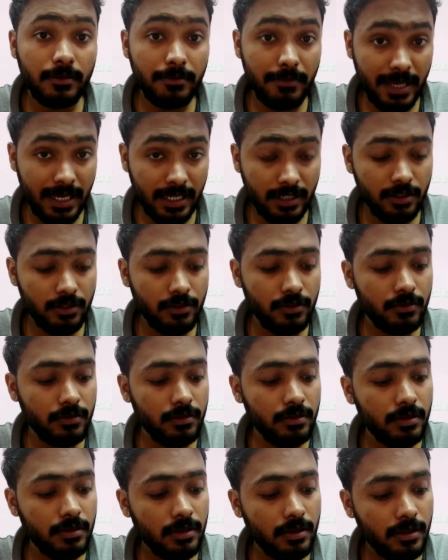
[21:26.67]

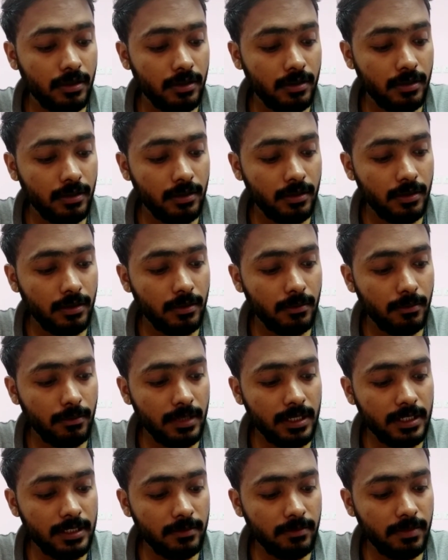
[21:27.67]
magnitude
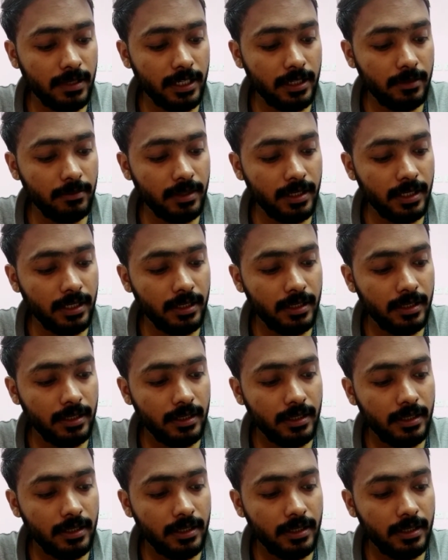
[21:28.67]
multiplied by,